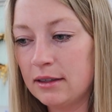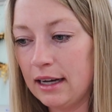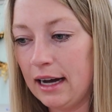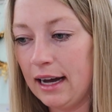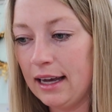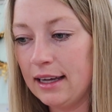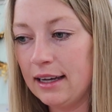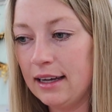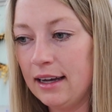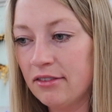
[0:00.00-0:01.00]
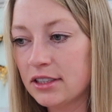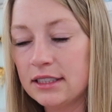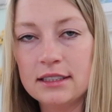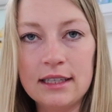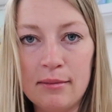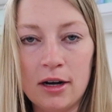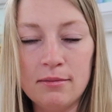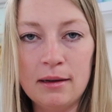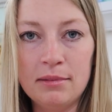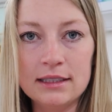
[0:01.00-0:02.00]
guy ever since I
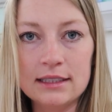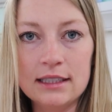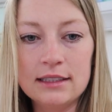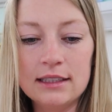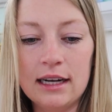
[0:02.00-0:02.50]
bought my business,